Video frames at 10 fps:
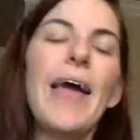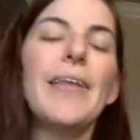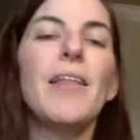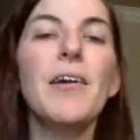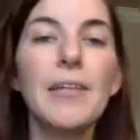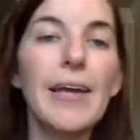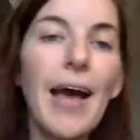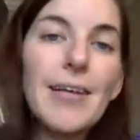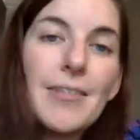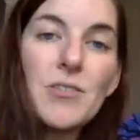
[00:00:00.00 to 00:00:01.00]
And luckily it
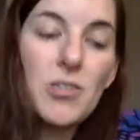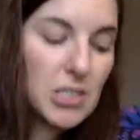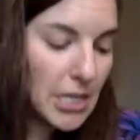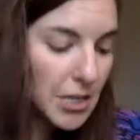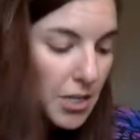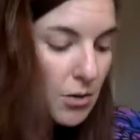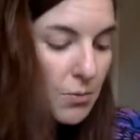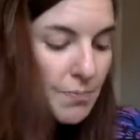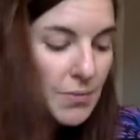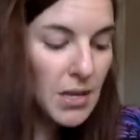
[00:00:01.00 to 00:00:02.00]
has this crescendo